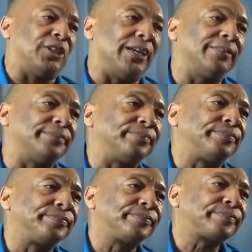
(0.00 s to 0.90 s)
check.
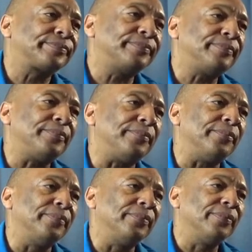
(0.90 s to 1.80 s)

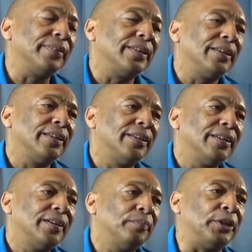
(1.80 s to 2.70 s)
Right.
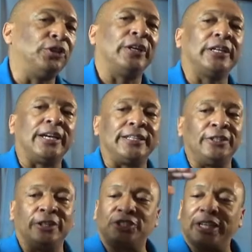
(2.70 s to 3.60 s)
But you can cut
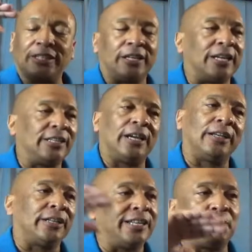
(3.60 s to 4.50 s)
you can shut the cut the
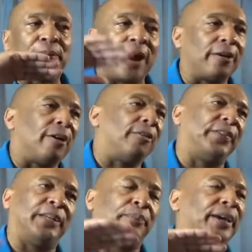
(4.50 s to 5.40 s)
cut cut the power off
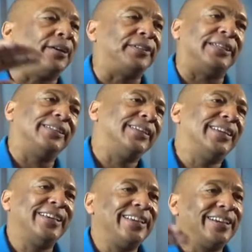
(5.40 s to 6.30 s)
at the building.
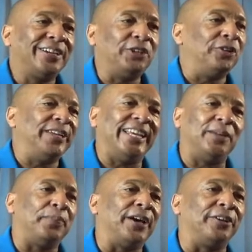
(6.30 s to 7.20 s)
Cause you don't need
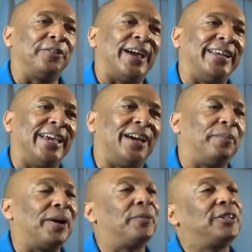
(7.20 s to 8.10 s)
the building right now.
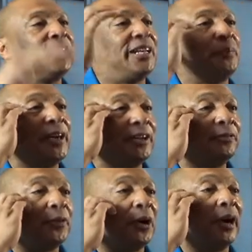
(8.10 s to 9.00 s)
What would you need the building
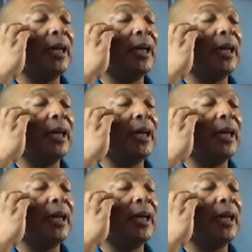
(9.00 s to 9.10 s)
for?